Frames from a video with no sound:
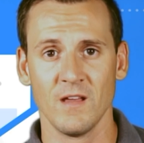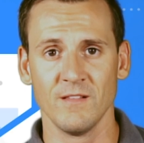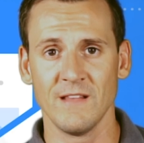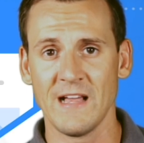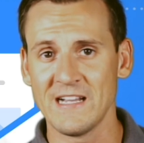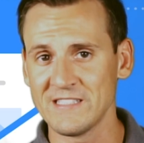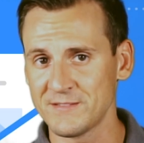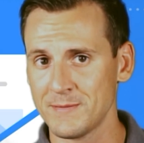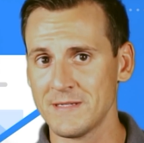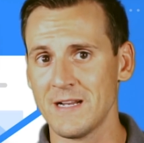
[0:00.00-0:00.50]

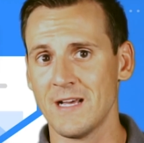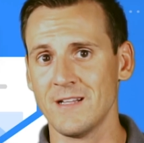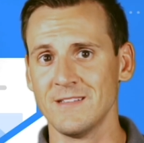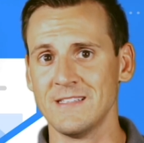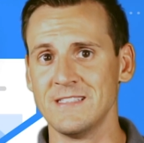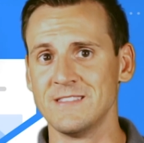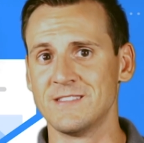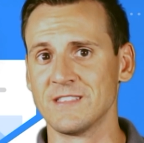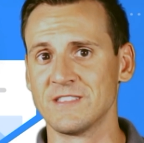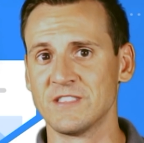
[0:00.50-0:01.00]
Last but not
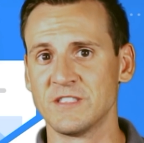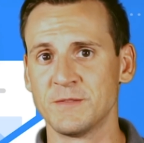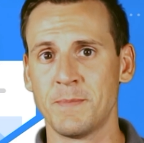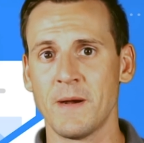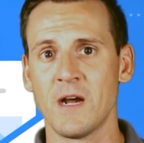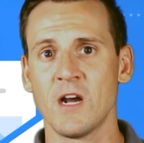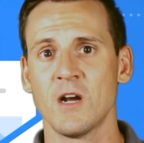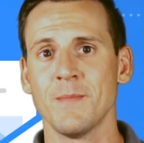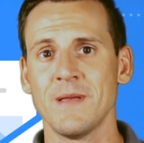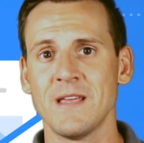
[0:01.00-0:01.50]
least,
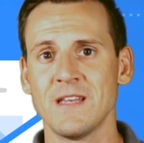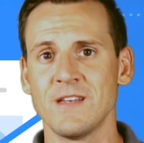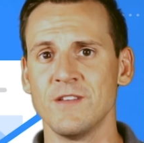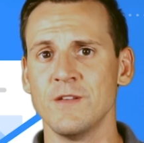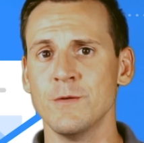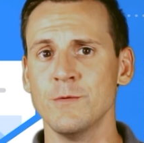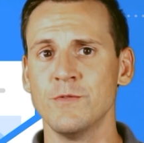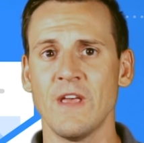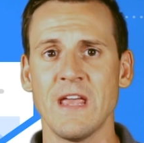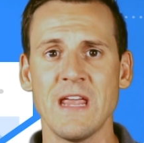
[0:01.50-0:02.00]

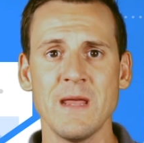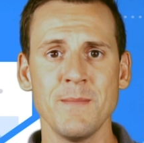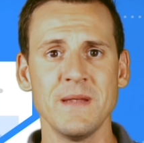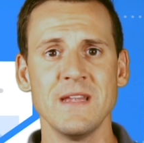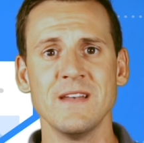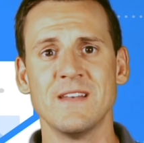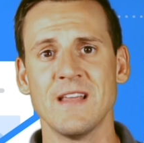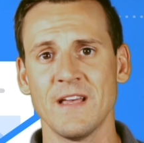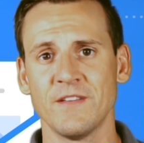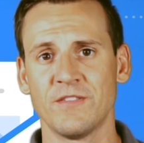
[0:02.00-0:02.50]
experiment, use
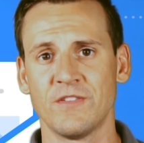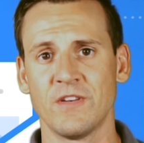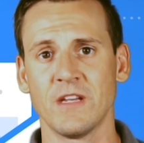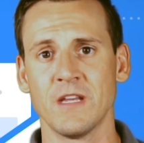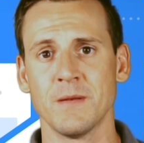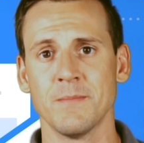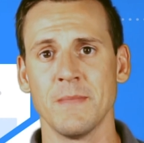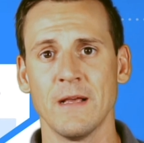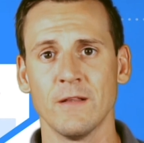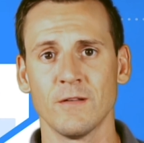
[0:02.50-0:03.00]
A/B
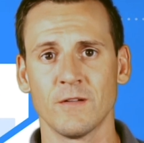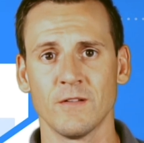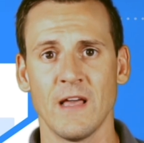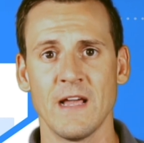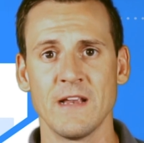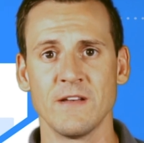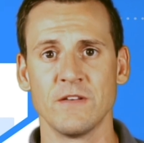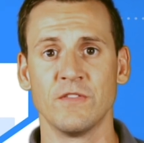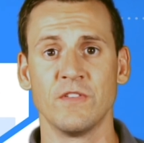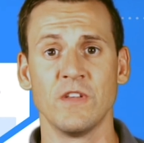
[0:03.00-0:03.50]
testing in
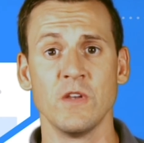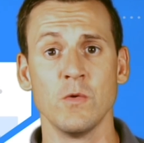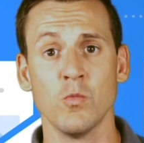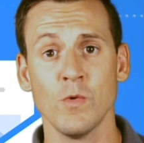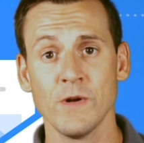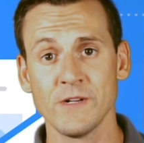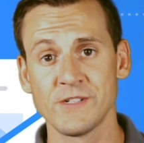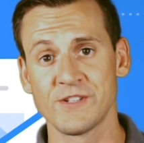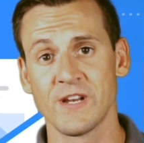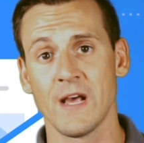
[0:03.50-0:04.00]
MailerLite to see
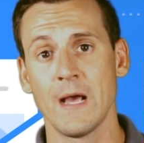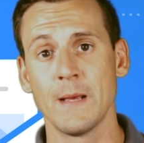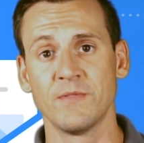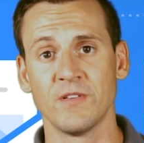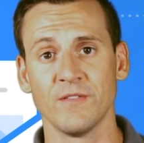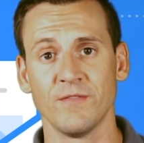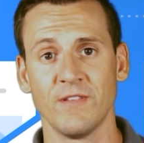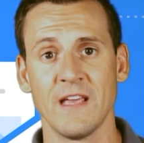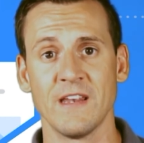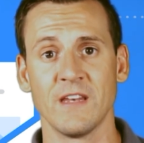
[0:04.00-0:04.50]
which
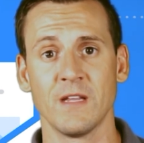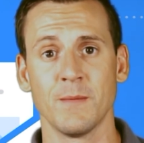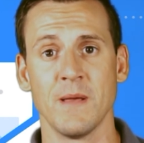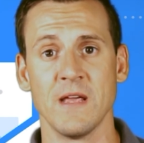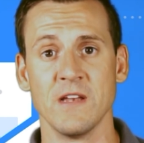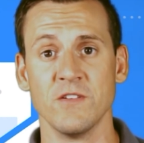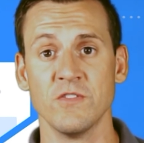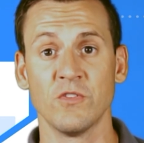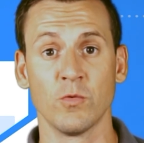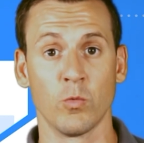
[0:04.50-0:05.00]
types of landing
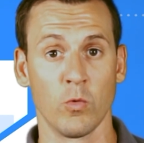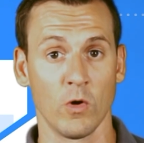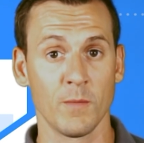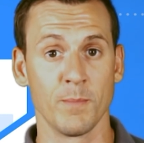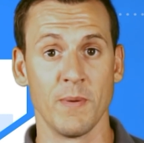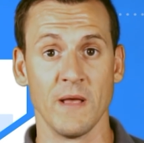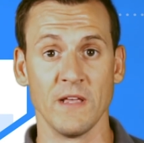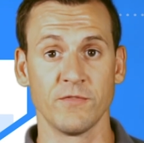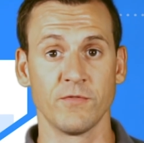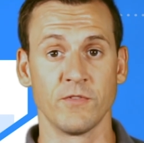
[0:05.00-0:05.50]
pages
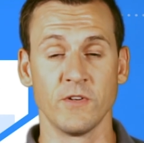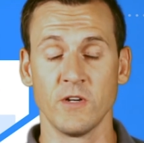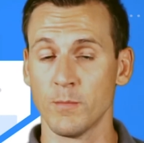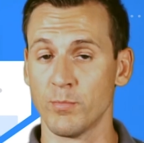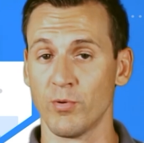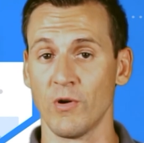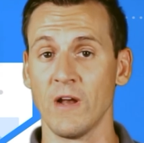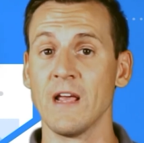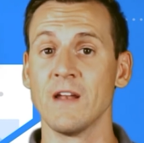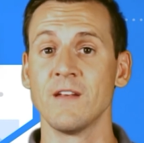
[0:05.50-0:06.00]
work best for your
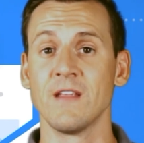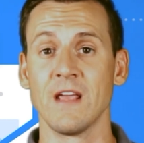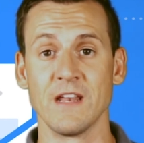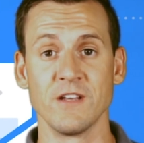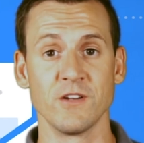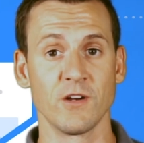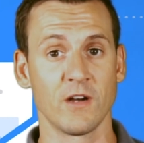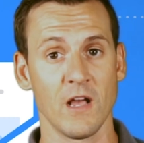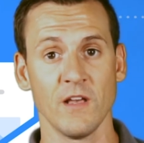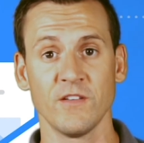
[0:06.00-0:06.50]
brand
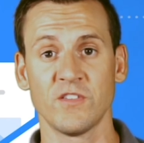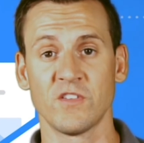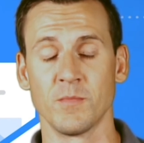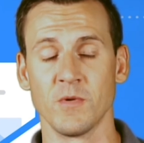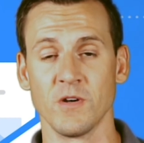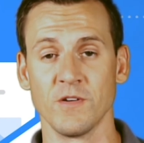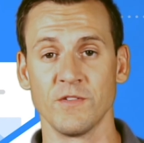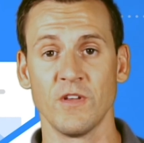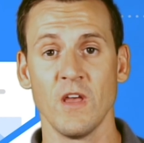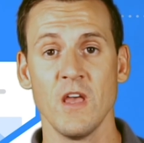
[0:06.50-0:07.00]
and your
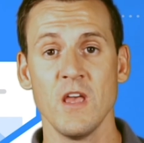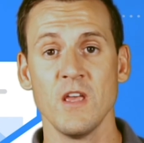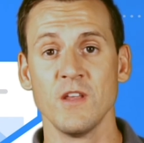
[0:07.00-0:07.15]
customers.